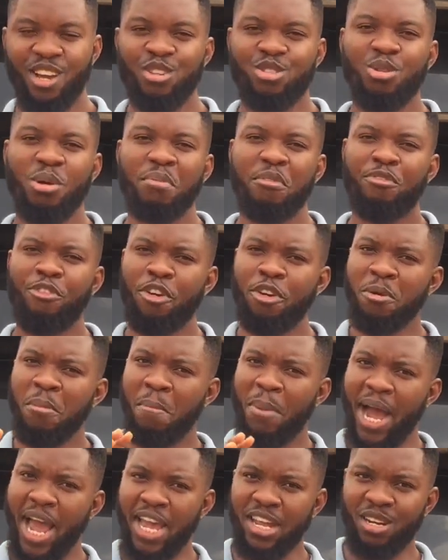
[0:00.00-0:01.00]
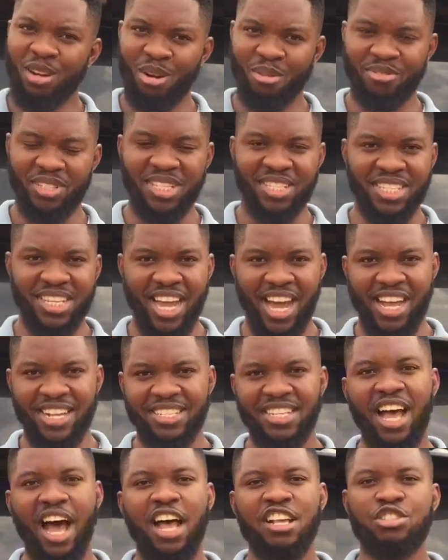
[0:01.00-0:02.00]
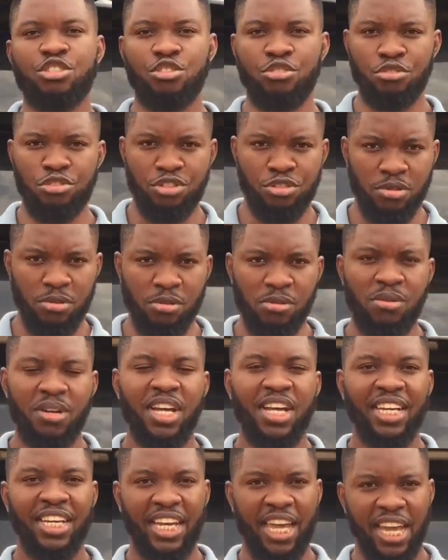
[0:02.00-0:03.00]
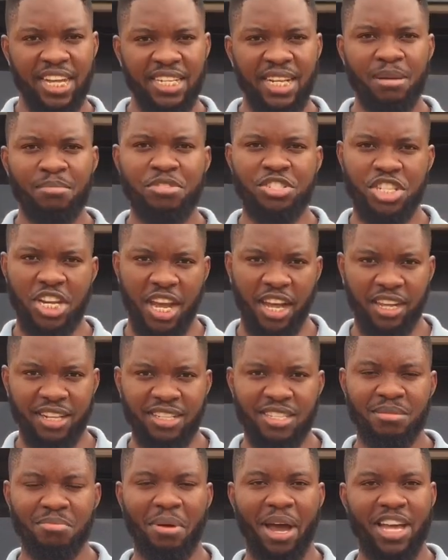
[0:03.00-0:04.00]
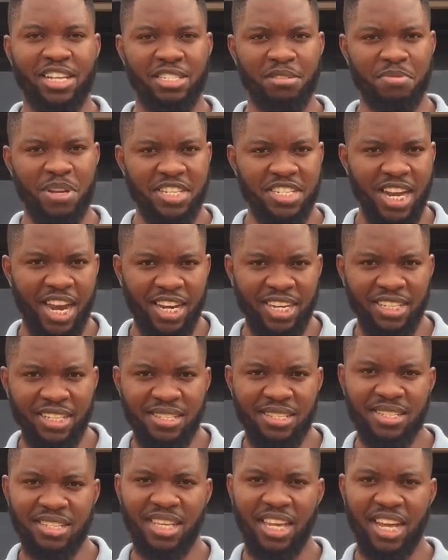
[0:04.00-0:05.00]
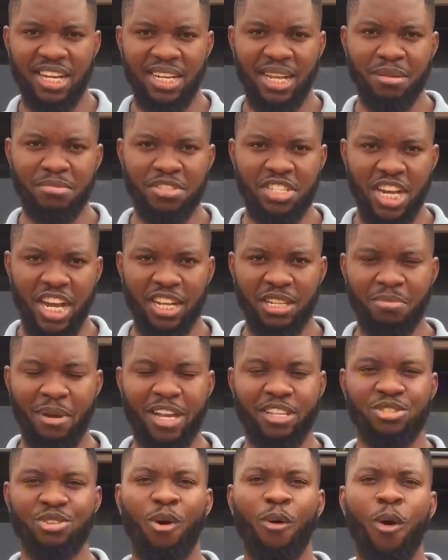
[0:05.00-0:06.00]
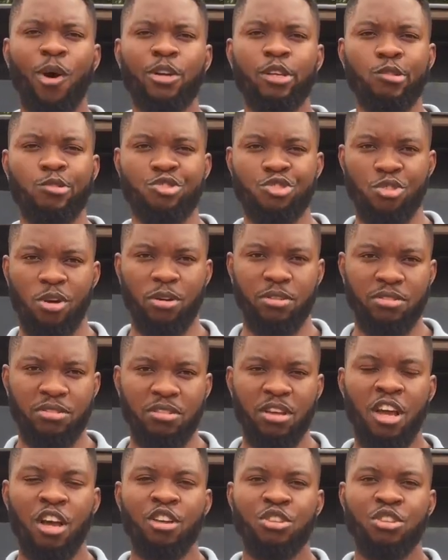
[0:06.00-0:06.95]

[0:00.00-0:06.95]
So before you buy any of these cars, as usual, get them checked by specialists, get them checked by someone you trust,